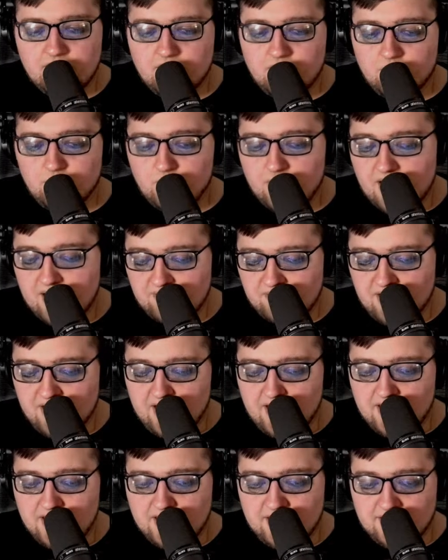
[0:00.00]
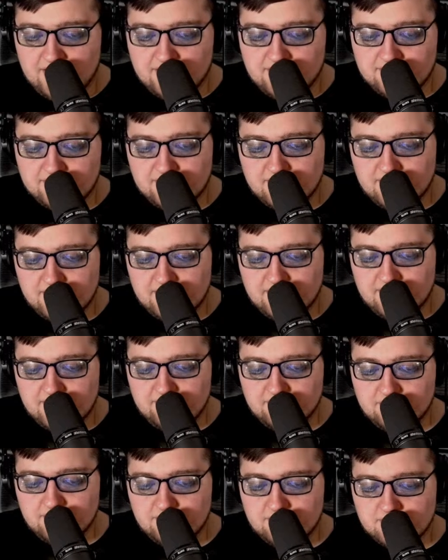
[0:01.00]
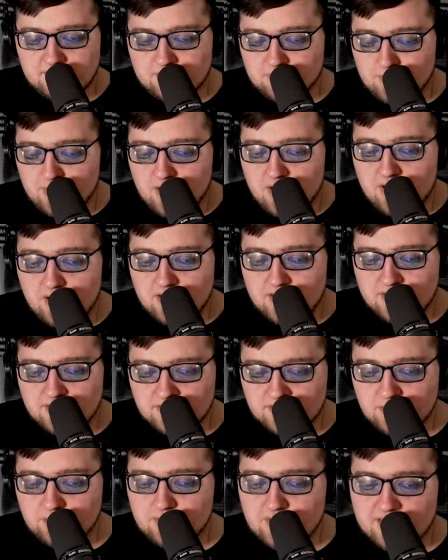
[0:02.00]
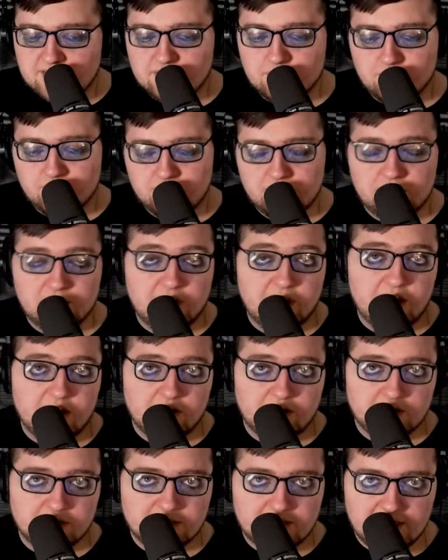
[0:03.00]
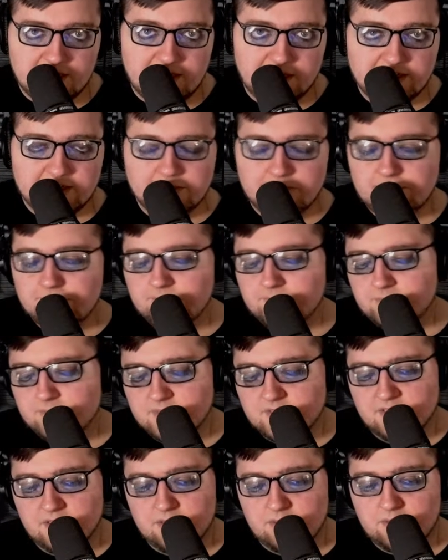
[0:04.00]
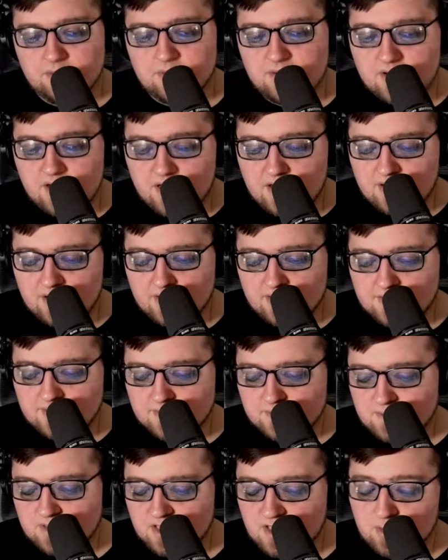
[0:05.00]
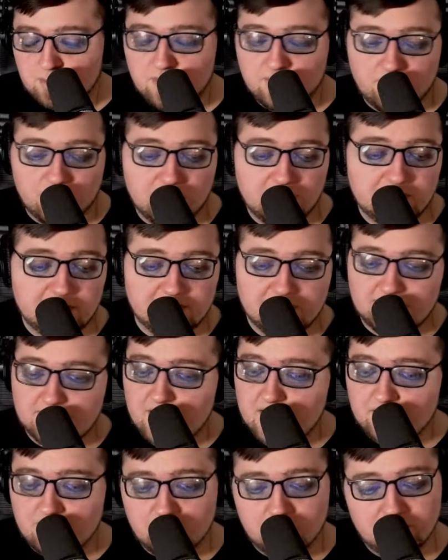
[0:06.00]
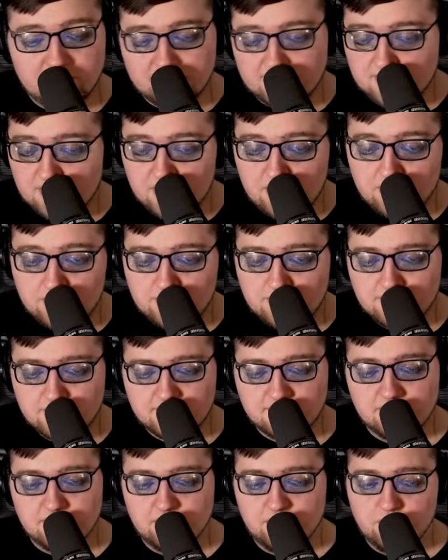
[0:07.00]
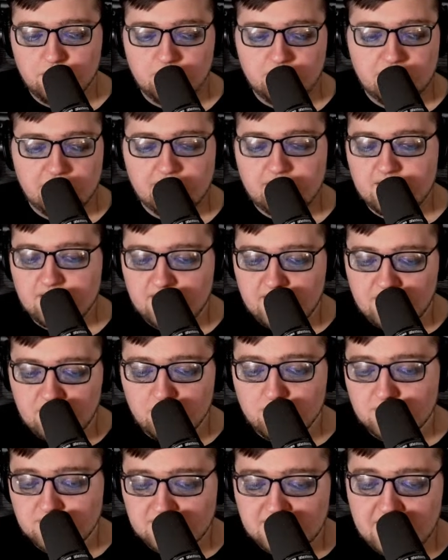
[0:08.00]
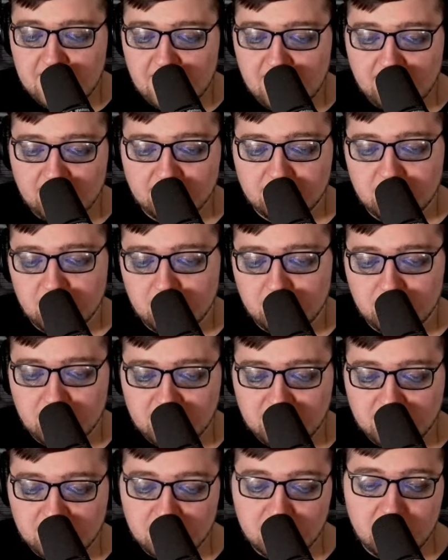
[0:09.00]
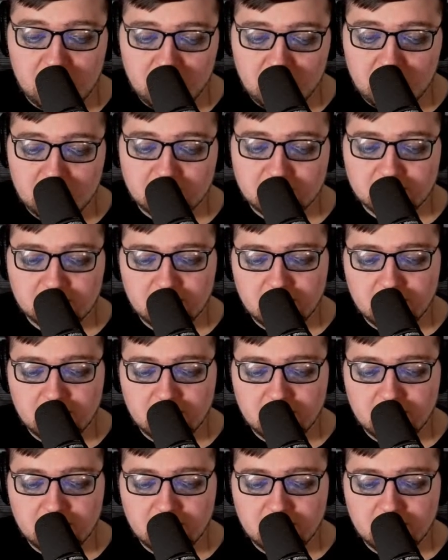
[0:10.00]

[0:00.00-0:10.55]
what I've got is a small 2 decibel 30 hertz cut. So 30 hertz, the human voice does not go this low. So nothing that you're saying is going to reach 30 hertz.